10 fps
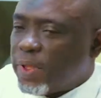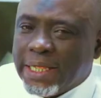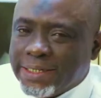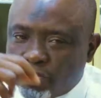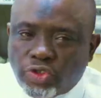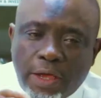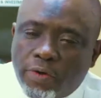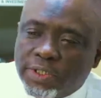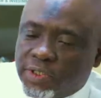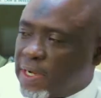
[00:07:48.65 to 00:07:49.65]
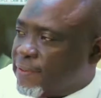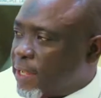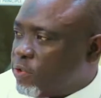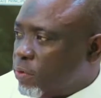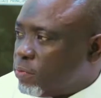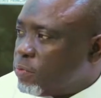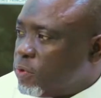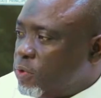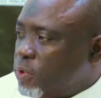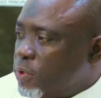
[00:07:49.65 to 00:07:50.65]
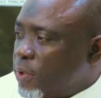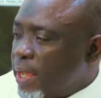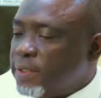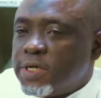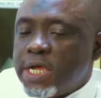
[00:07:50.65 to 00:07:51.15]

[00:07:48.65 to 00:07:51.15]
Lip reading: in secondary transaction, right?